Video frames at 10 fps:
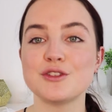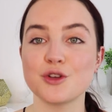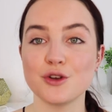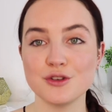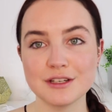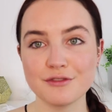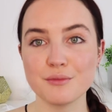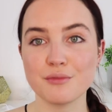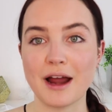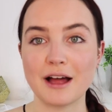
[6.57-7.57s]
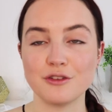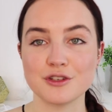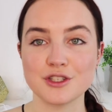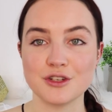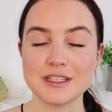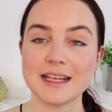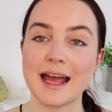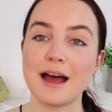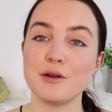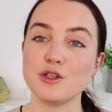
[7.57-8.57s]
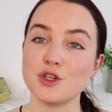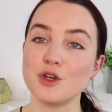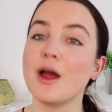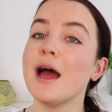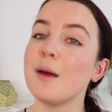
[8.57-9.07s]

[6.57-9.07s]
2 different brow looks using our new